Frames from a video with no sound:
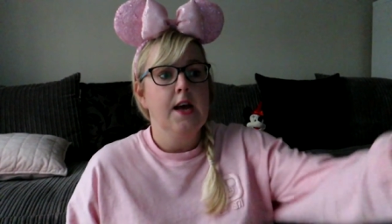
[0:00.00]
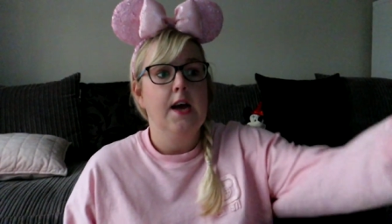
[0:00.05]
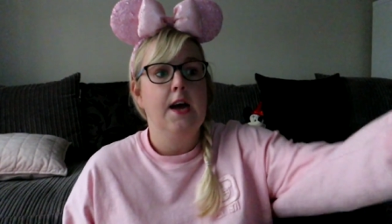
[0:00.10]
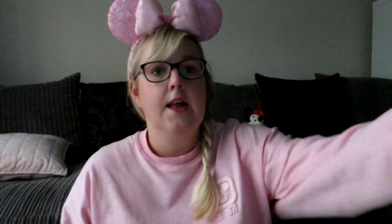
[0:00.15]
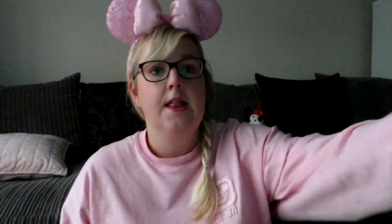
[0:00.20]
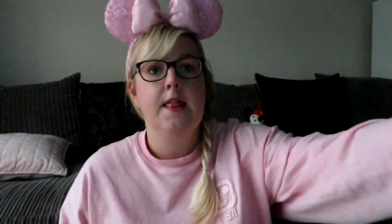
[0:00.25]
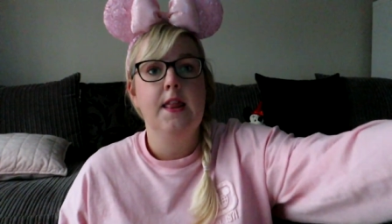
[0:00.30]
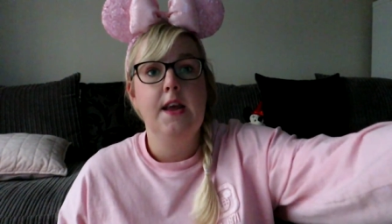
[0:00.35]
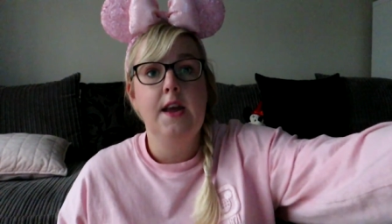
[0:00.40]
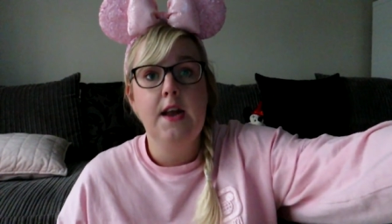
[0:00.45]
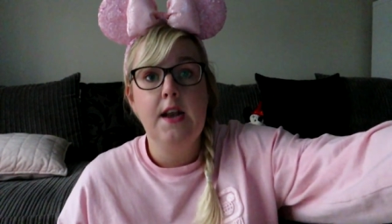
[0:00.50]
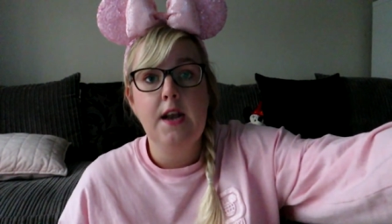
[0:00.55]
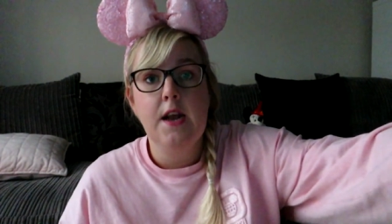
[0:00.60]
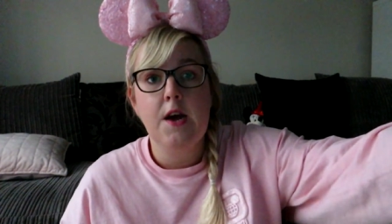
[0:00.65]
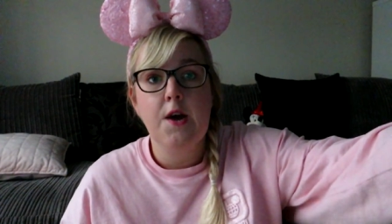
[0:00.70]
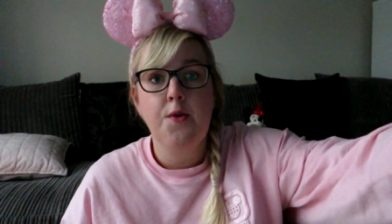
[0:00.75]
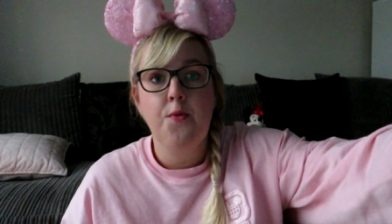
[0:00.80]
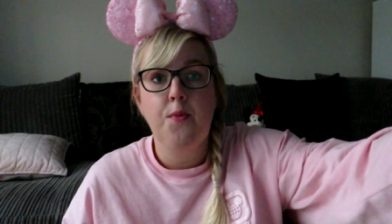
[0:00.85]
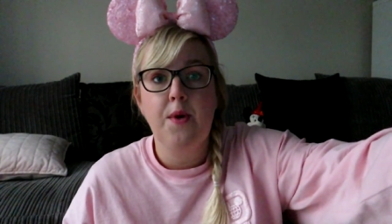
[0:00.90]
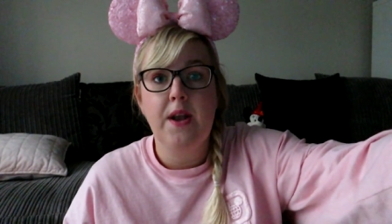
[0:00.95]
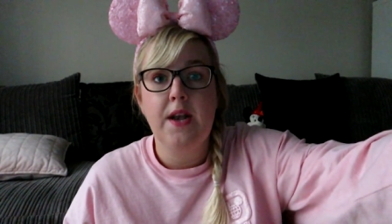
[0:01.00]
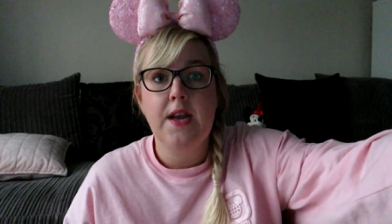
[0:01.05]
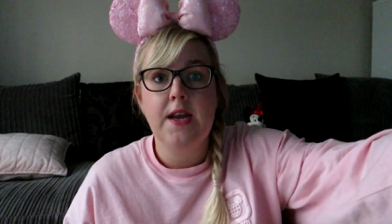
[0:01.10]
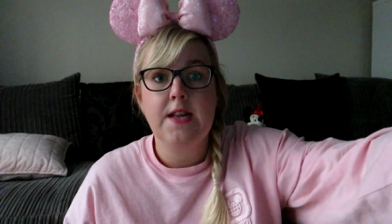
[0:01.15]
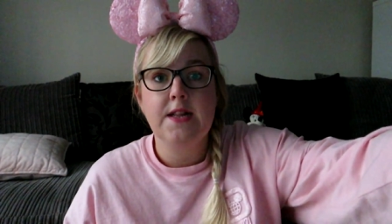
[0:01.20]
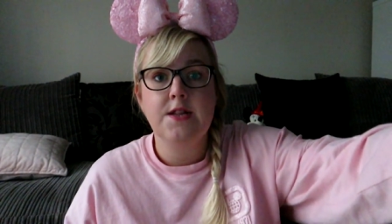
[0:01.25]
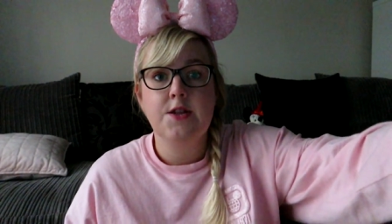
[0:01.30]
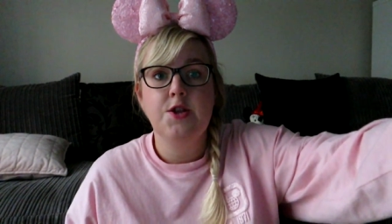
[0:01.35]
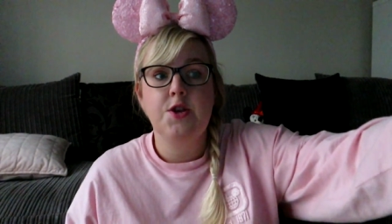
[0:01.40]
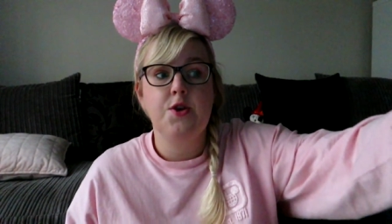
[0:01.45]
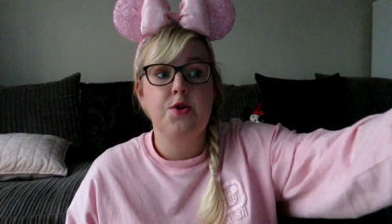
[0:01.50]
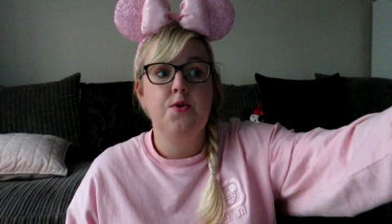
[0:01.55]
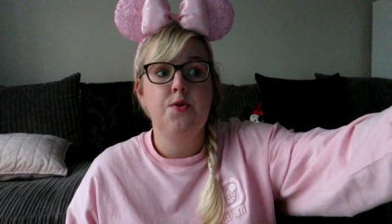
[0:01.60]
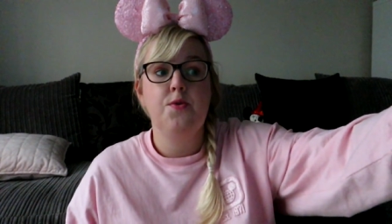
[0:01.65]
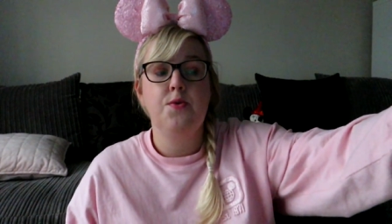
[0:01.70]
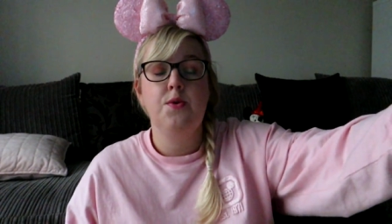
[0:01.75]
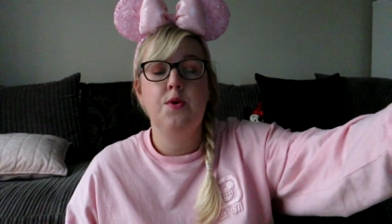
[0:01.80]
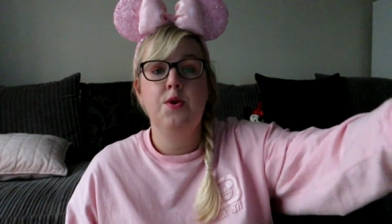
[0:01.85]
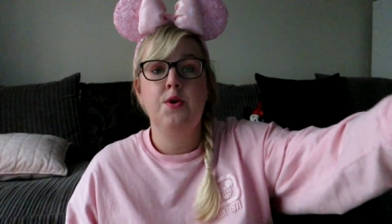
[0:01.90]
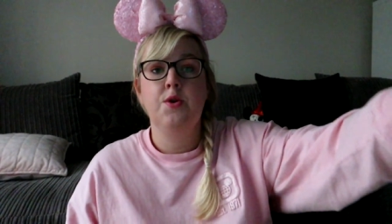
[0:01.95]
And then I went
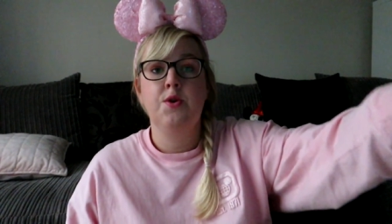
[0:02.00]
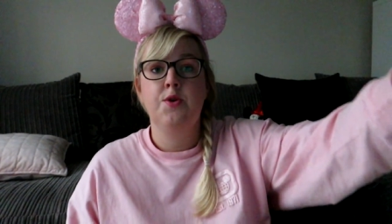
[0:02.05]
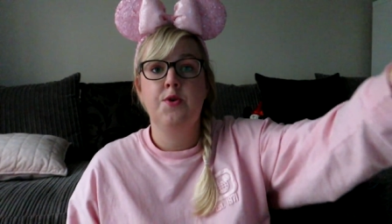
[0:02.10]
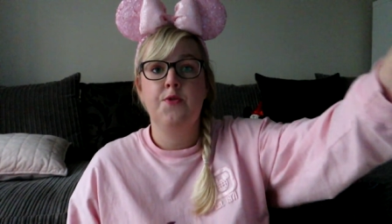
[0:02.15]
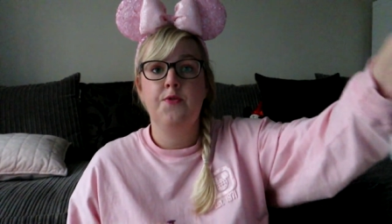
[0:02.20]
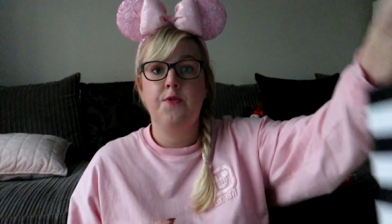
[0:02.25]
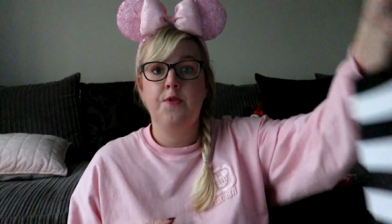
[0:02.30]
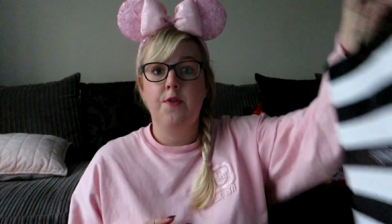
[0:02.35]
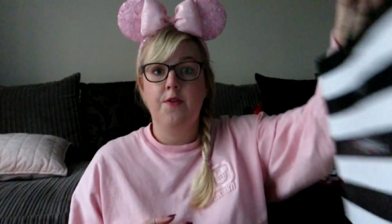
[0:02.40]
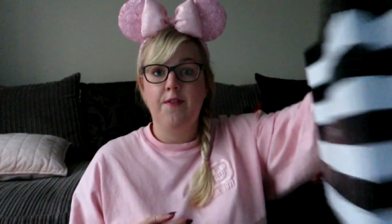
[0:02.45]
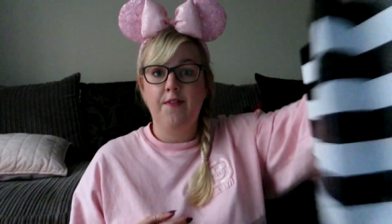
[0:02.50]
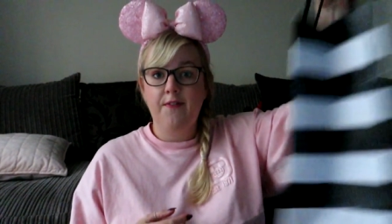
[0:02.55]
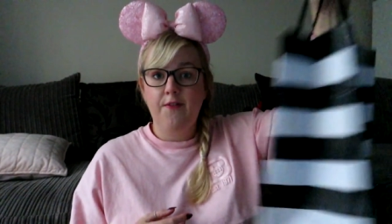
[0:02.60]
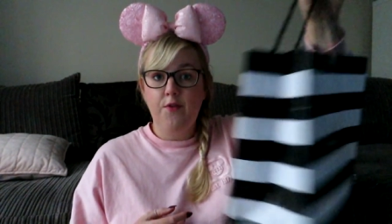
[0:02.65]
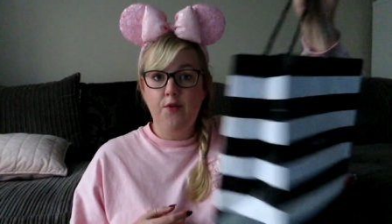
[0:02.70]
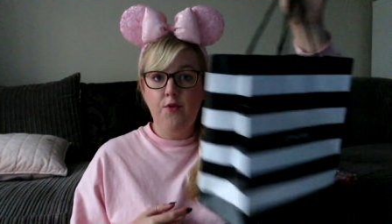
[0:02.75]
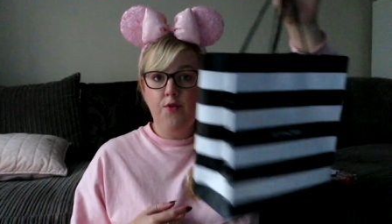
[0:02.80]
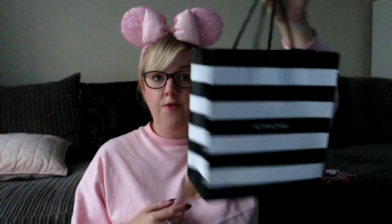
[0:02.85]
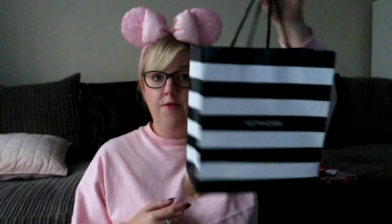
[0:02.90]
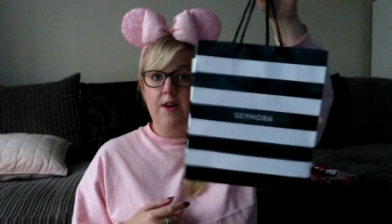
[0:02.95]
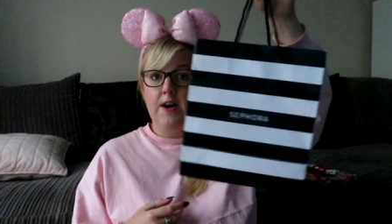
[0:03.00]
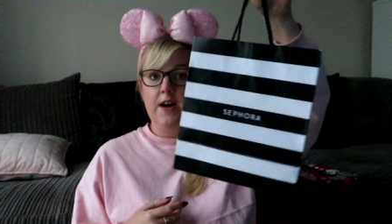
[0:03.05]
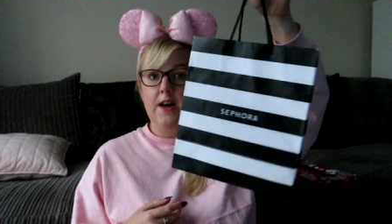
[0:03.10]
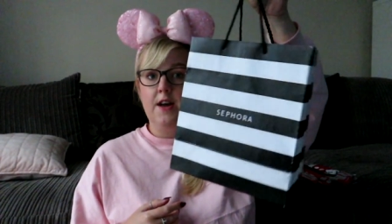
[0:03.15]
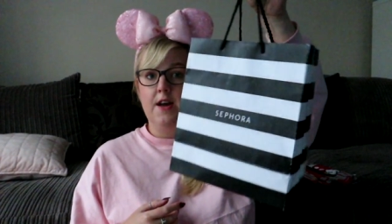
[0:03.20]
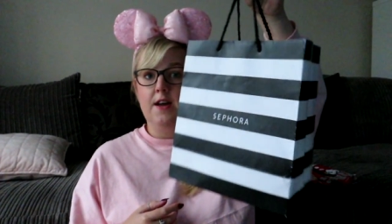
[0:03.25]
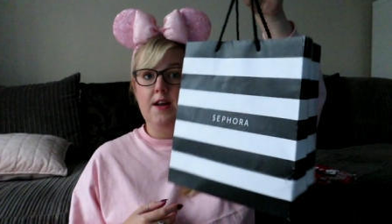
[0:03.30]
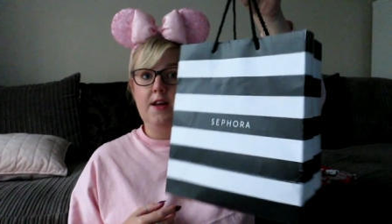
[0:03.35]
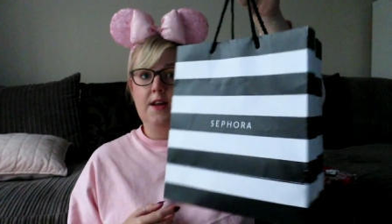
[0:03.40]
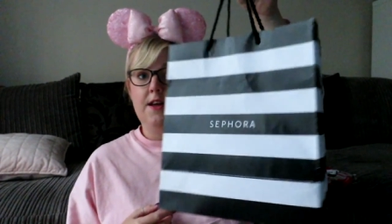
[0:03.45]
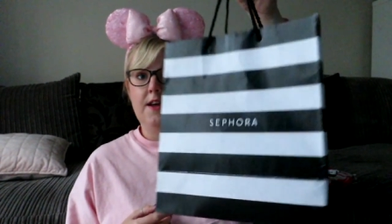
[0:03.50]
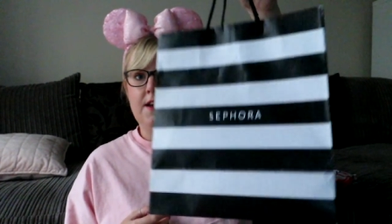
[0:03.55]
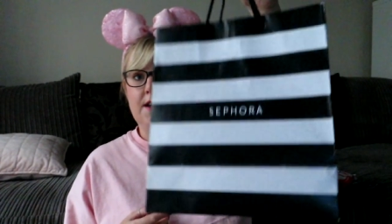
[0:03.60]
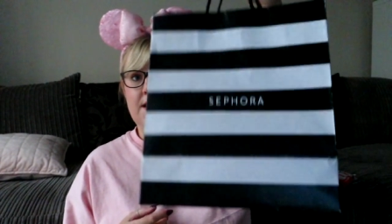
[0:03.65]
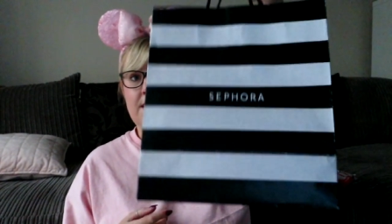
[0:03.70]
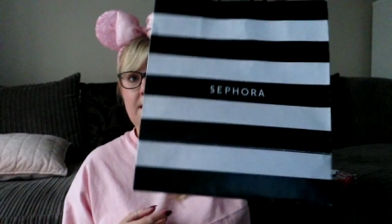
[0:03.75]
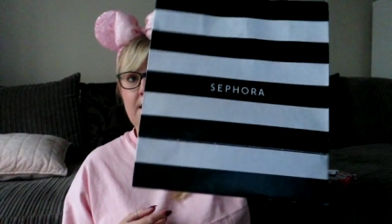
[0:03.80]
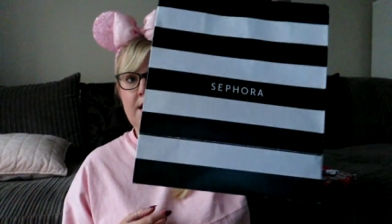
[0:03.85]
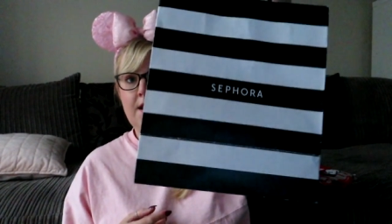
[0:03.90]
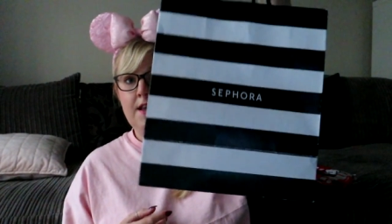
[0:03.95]
into Sephora